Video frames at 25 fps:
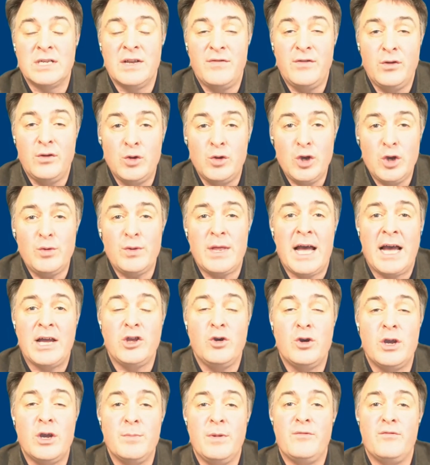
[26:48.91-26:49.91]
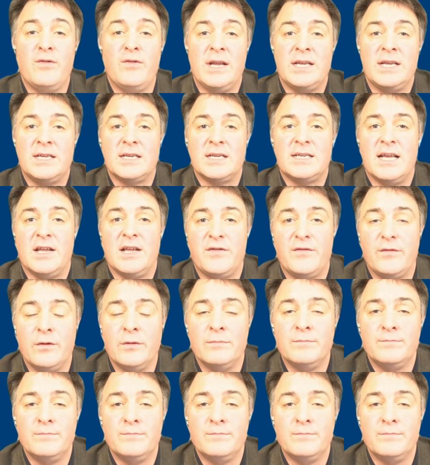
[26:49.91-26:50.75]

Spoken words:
And if you do that, you can be really successful.